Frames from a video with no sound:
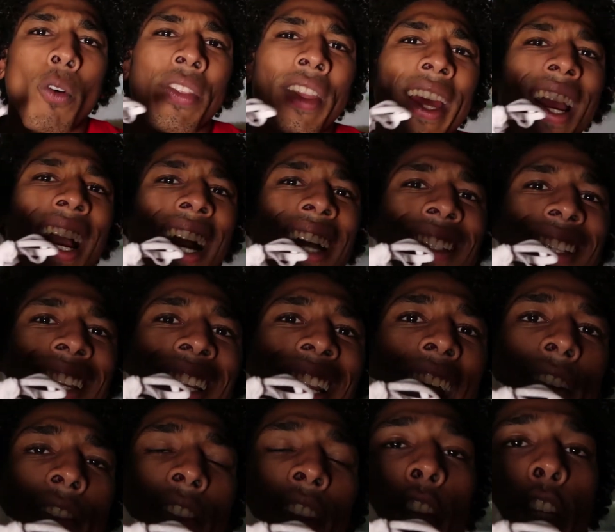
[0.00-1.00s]
One thing I did
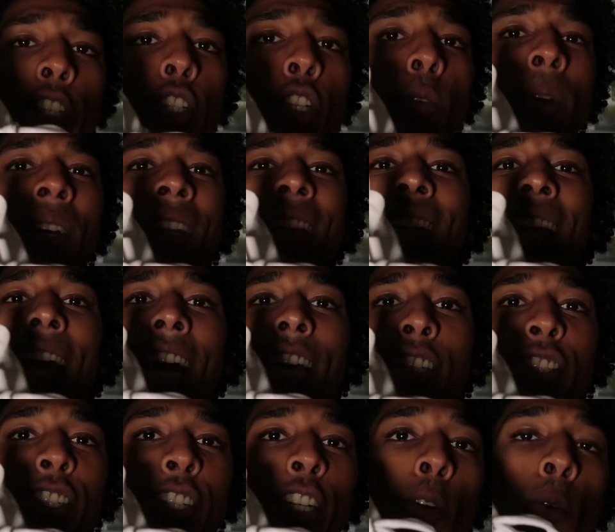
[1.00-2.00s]
have an issue with
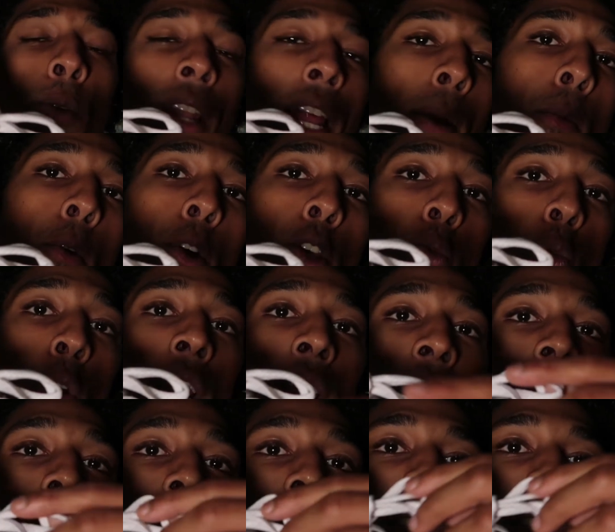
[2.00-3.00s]
last year when I was wearing these